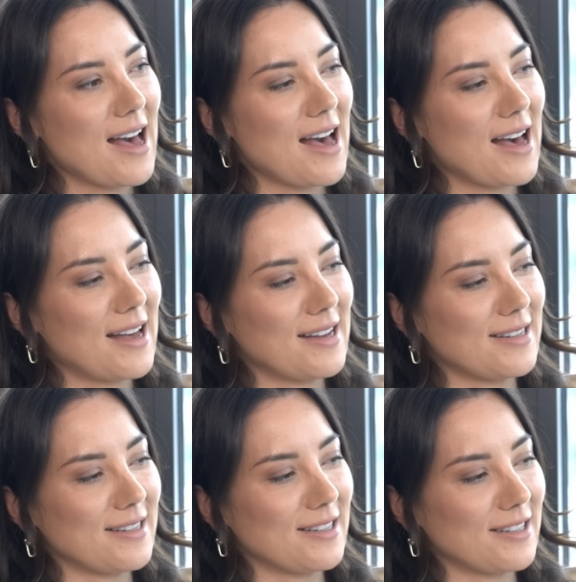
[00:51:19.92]

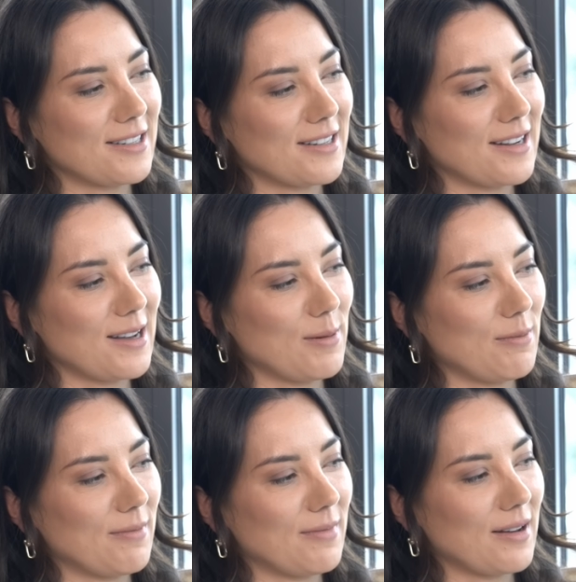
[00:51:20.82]
And
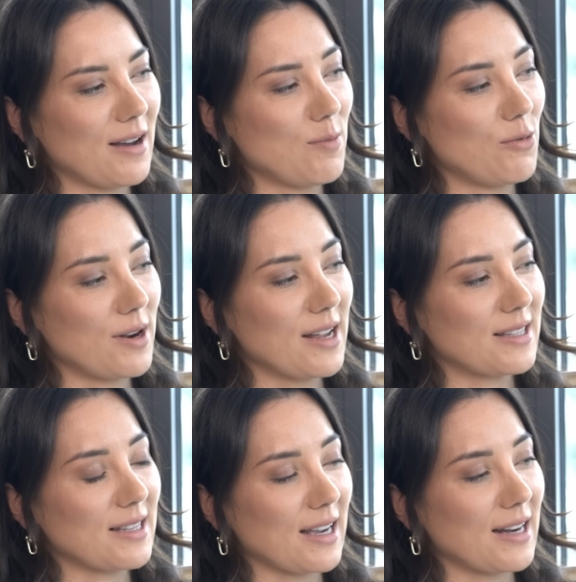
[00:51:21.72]
I bought it
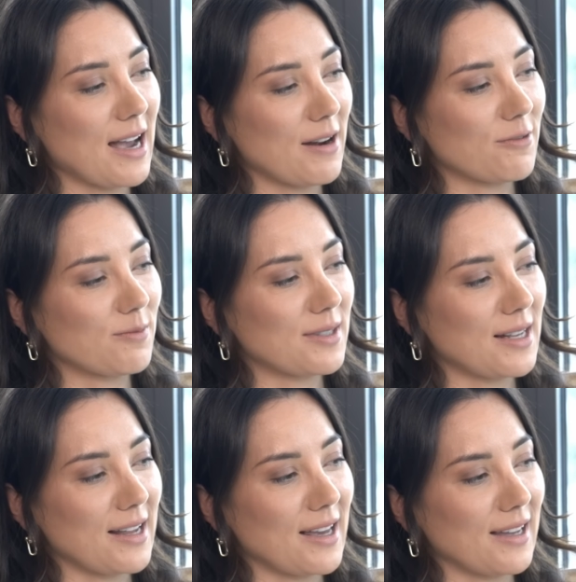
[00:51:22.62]
secondhand from
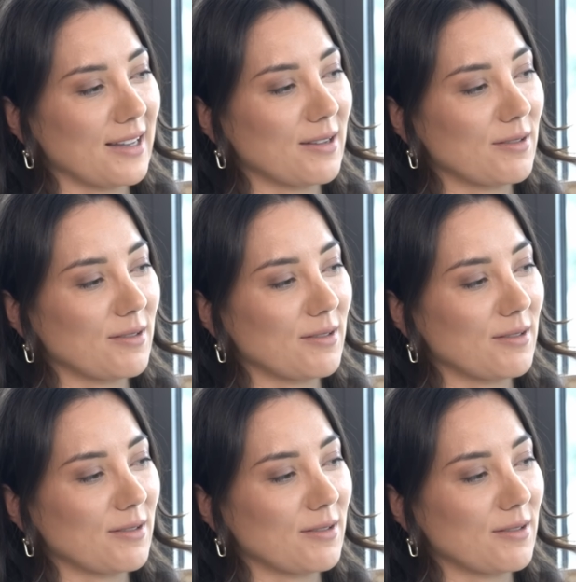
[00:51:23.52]
Cellier.